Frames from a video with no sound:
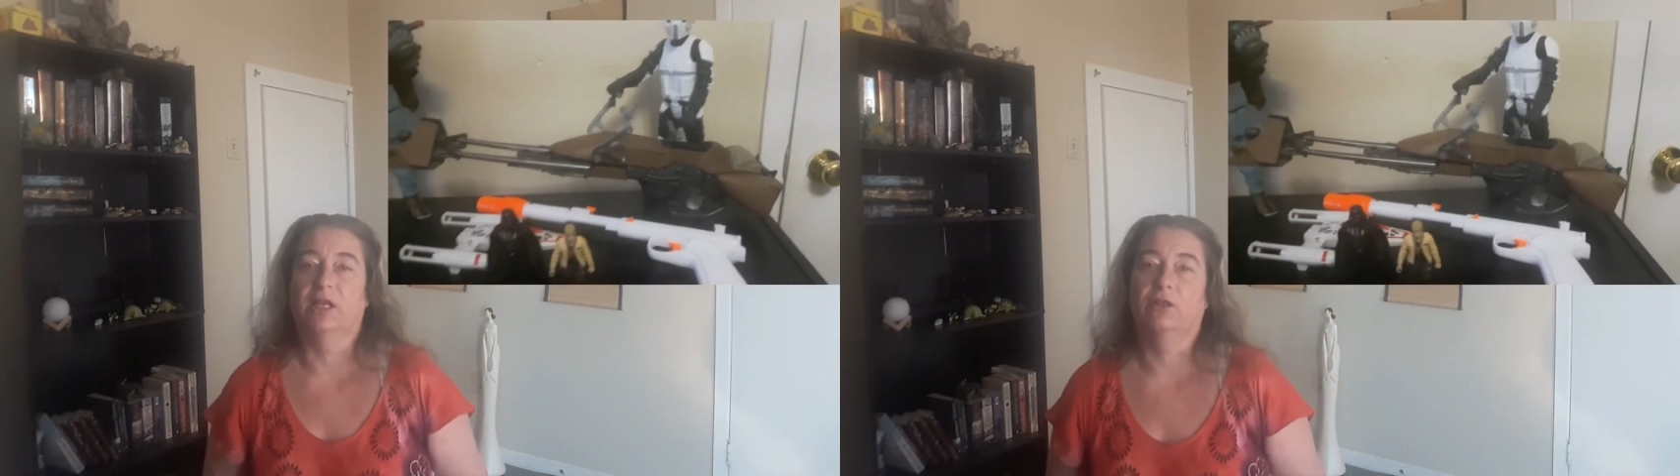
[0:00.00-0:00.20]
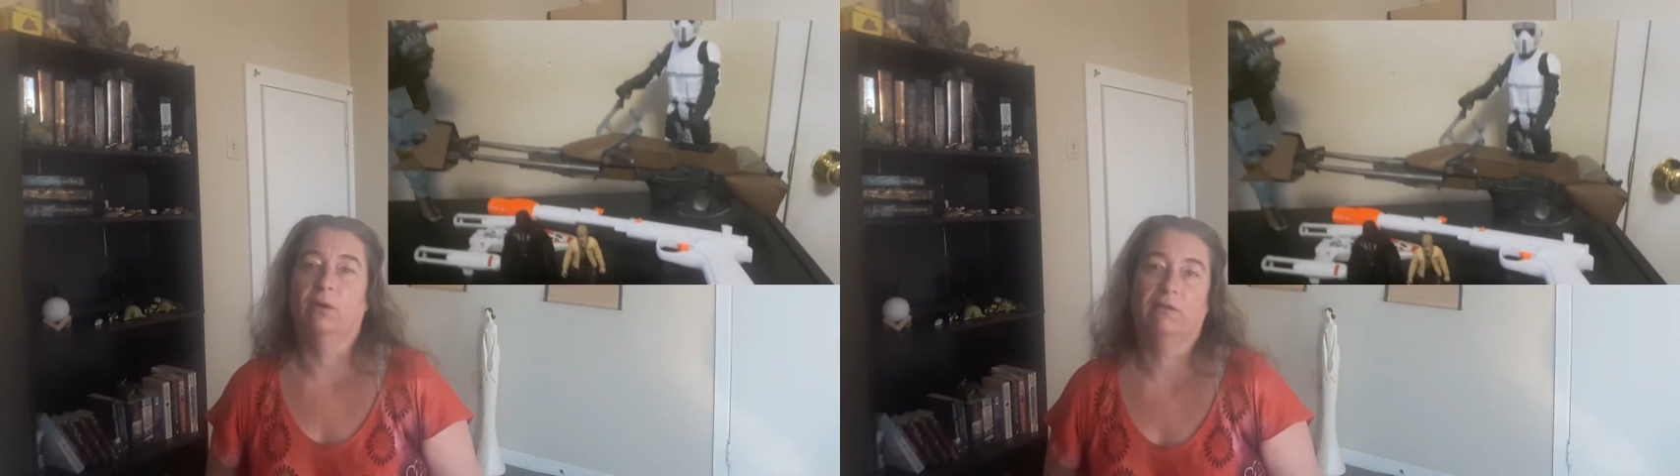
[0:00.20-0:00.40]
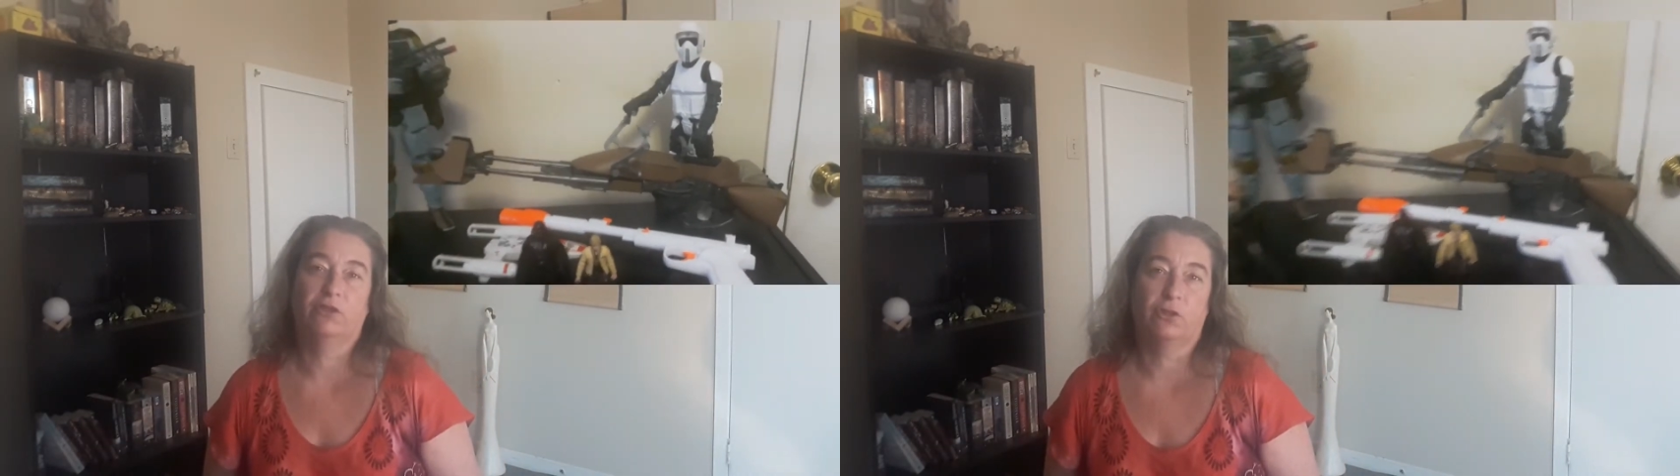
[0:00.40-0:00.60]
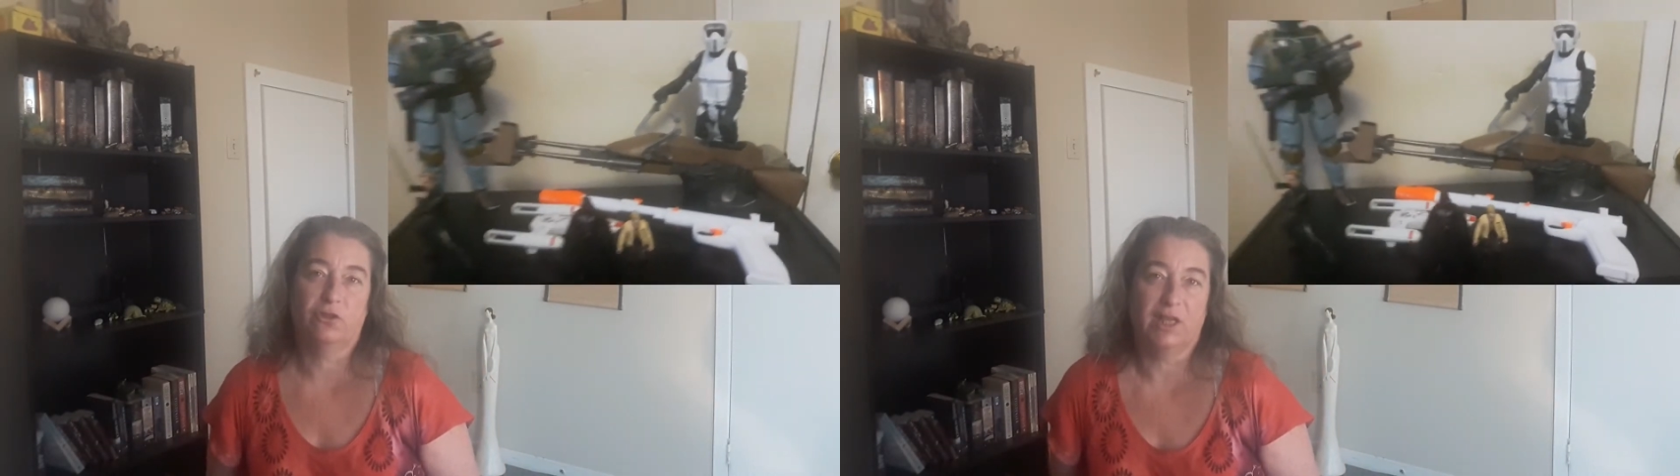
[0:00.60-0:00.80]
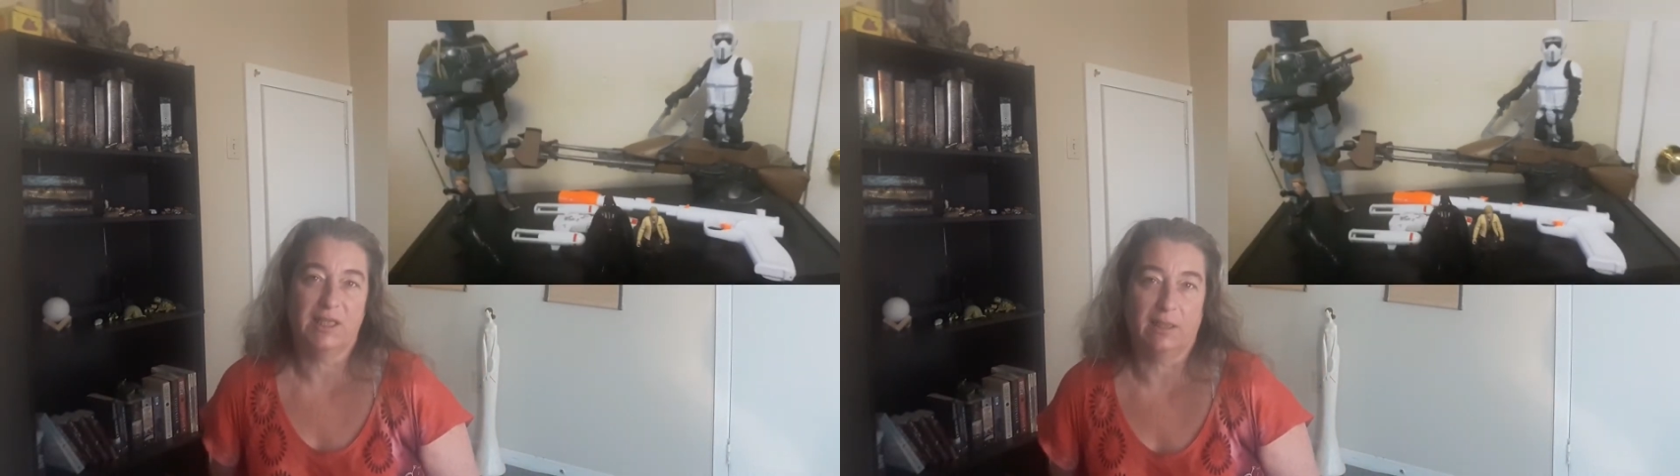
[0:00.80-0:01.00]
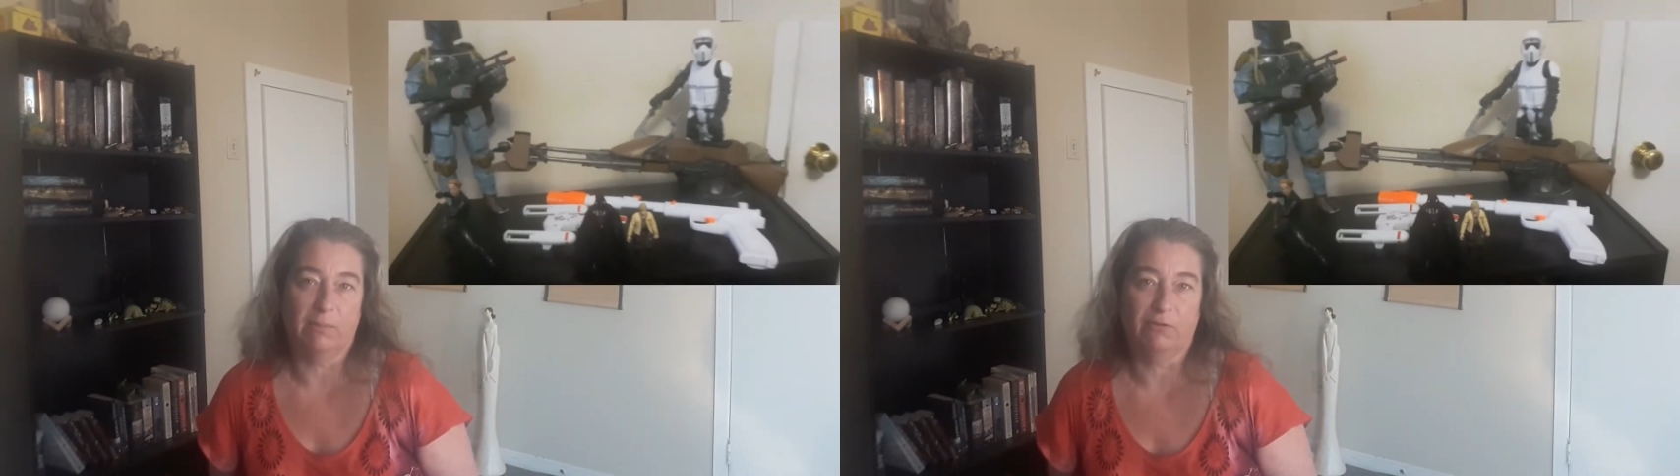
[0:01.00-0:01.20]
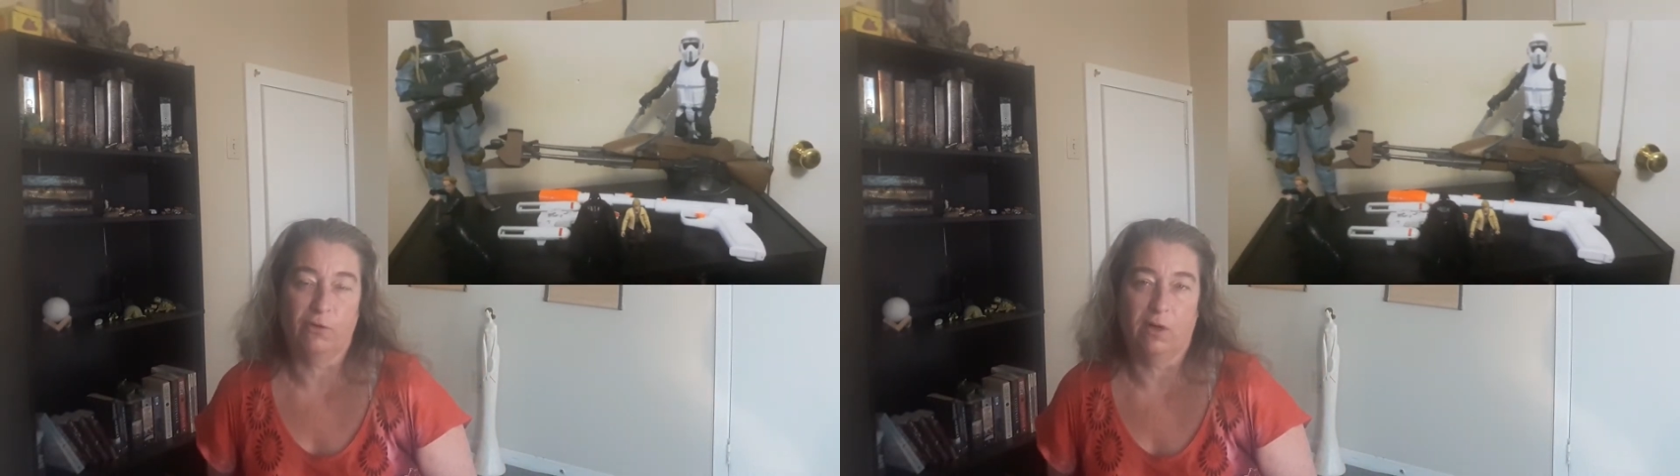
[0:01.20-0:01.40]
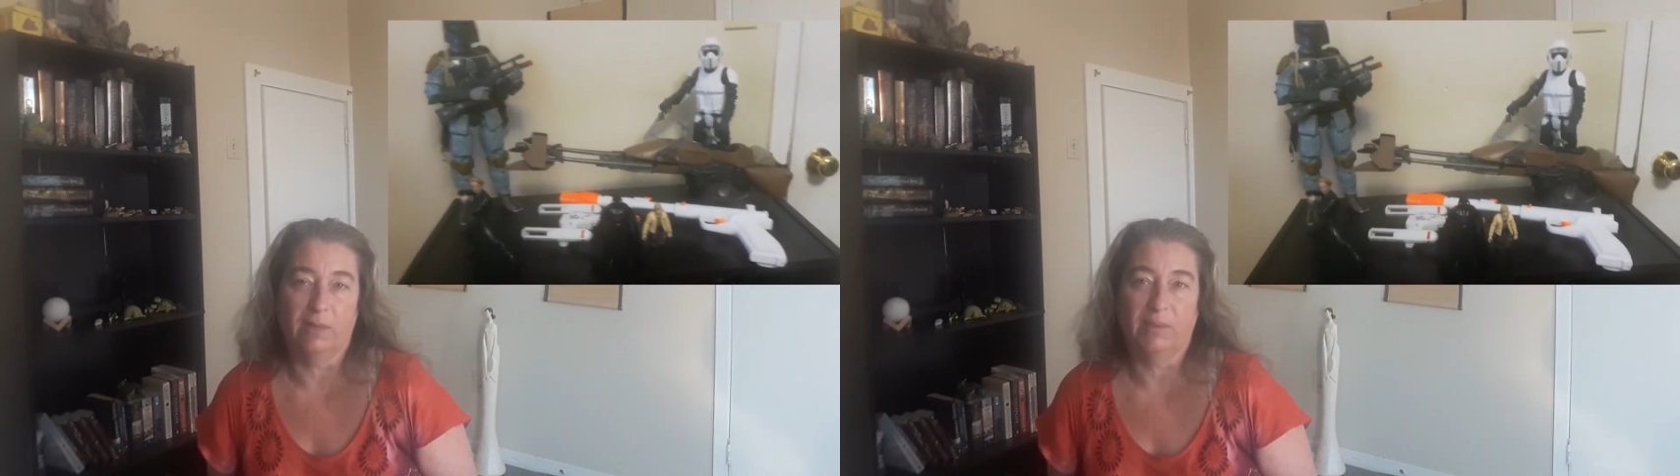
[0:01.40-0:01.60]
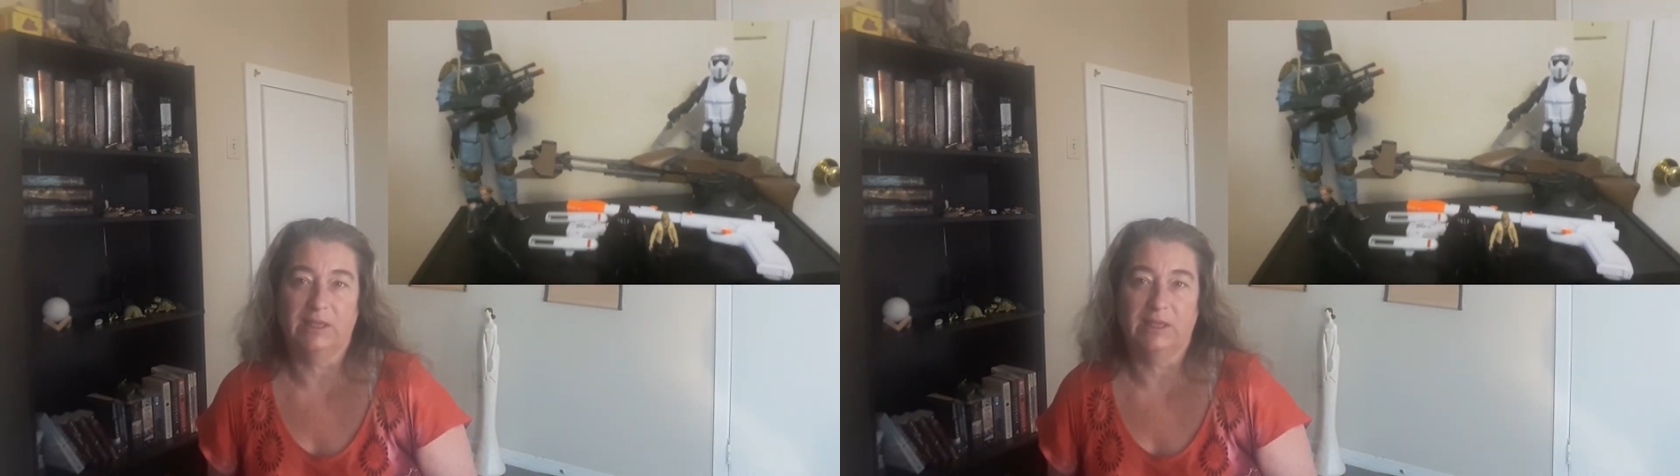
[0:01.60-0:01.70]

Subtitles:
I know I've showed you guys it before,